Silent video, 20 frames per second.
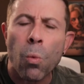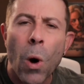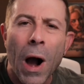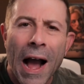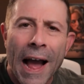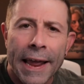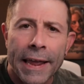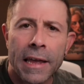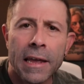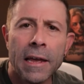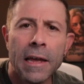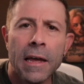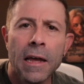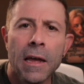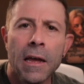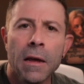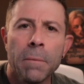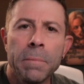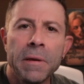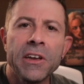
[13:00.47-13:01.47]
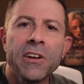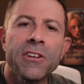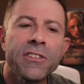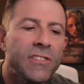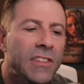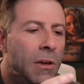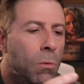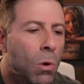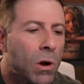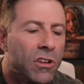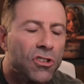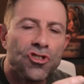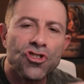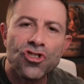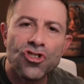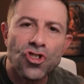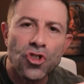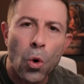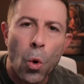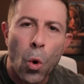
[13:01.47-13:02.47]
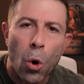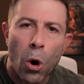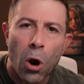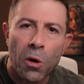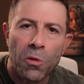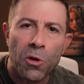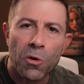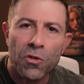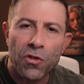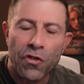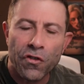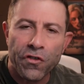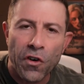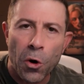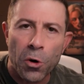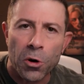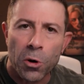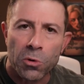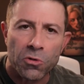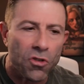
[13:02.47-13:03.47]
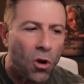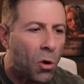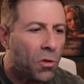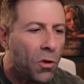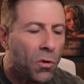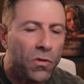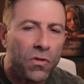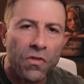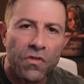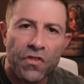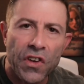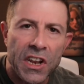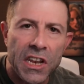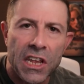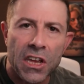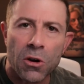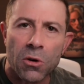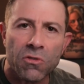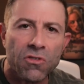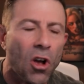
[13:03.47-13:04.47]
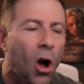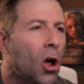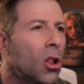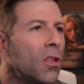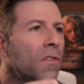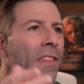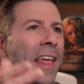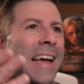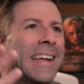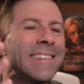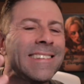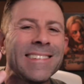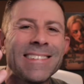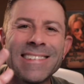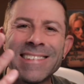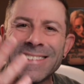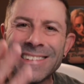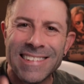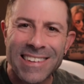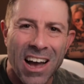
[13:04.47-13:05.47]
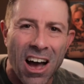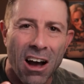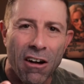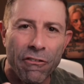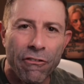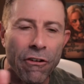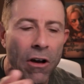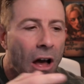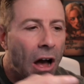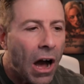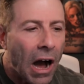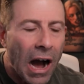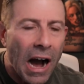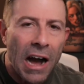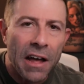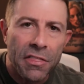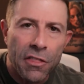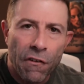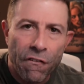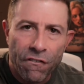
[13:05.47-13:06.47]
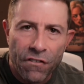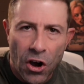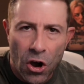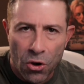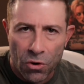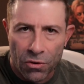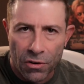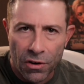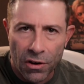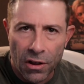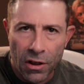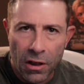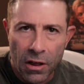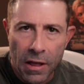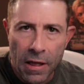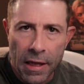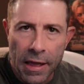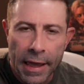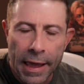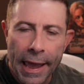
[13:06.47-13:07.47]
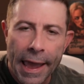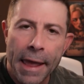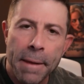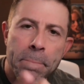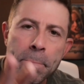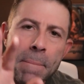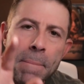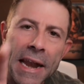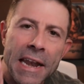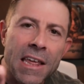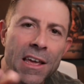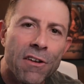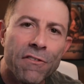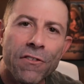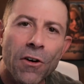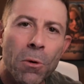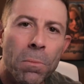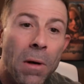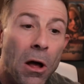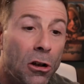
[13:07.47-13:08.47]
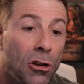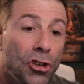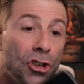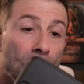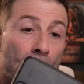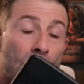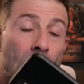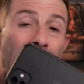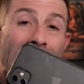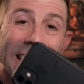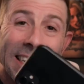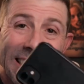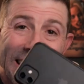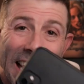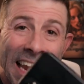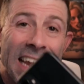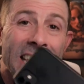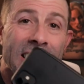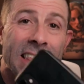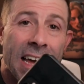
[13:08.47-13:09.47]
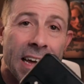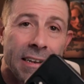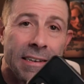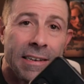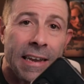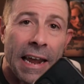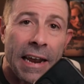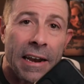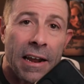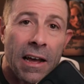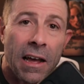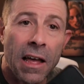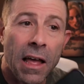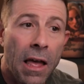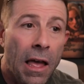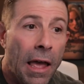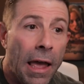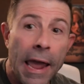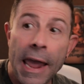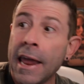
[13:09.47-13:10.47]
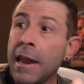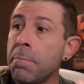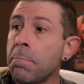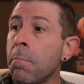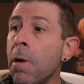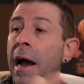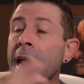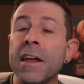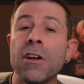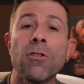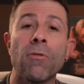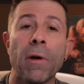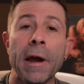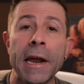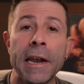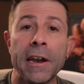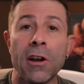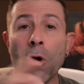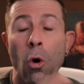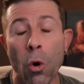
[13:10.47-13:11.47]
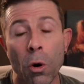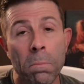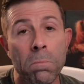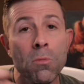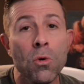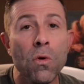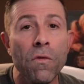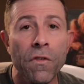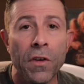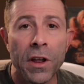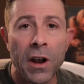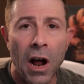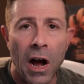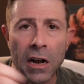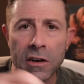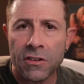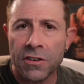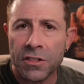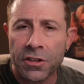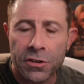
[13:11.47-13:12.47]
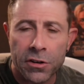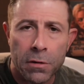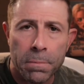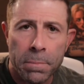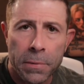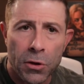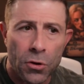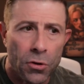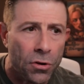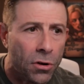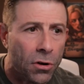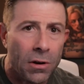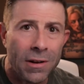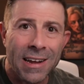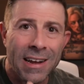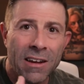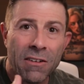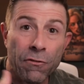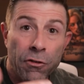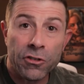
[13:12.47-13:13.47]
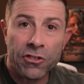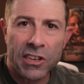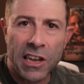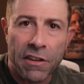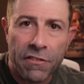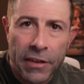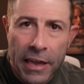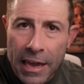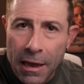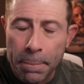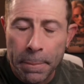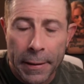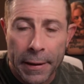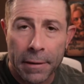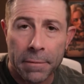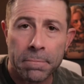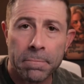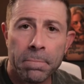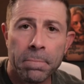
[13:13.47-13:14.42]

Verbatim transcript: Why? Because they want to store all those photos, all those videos, all of that stuff on the phone. And many of them do not take that data and migrate it or move it onto their computer for safekeeping.